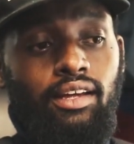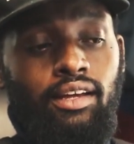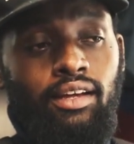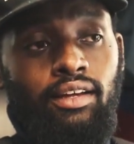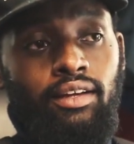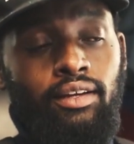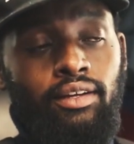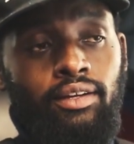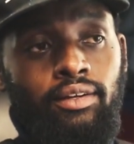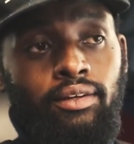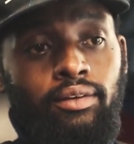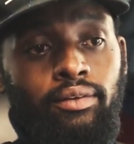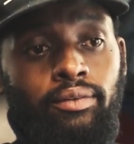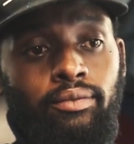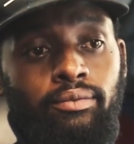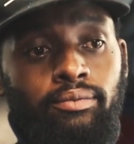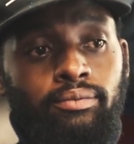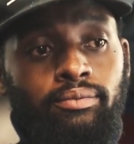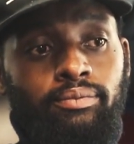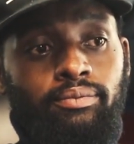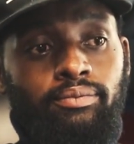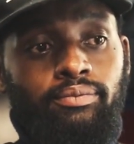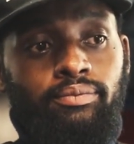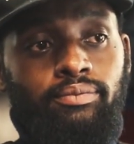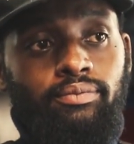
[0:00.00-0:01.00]

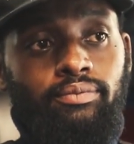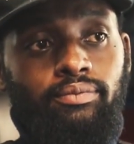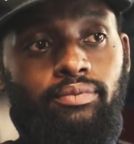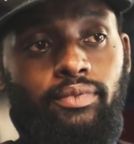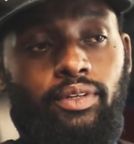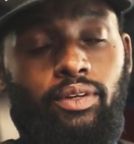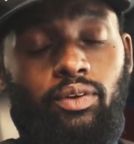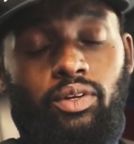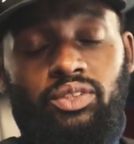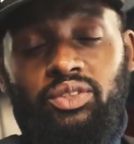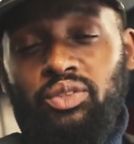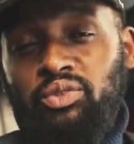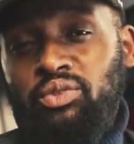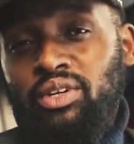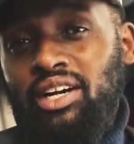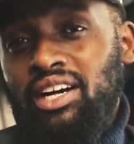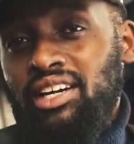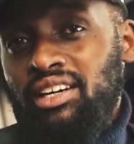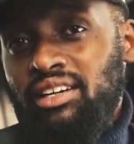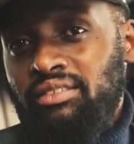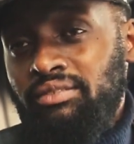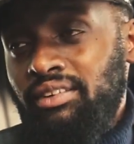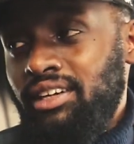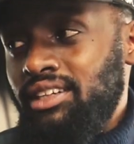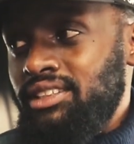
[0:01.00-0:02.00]
You can also do a
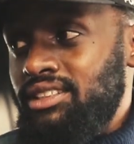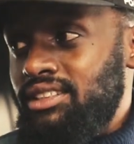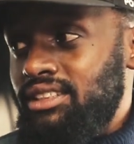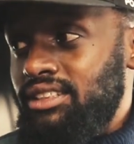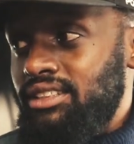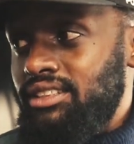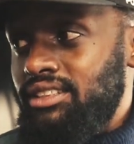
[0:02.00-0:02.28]
cravat.